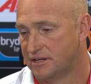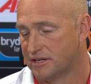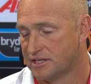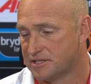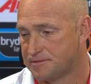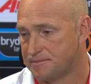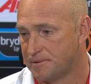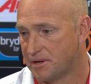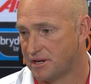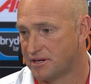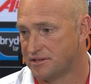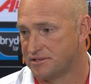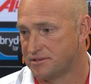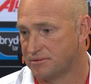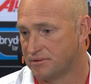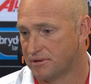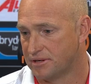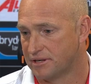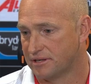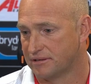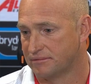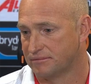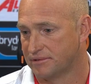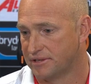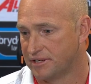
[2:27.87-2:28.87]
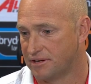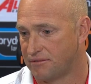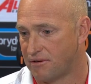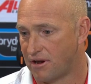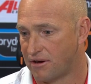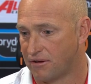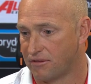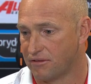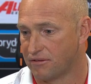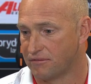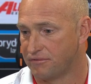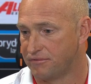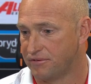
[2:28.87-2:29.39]
I suppose you want to, when you
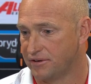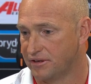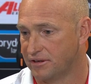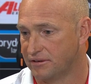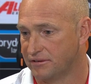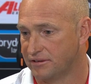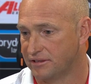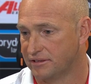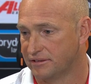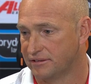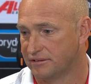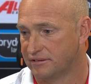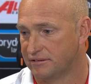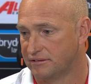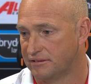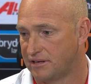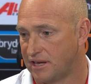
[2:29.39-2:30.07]
run on the field and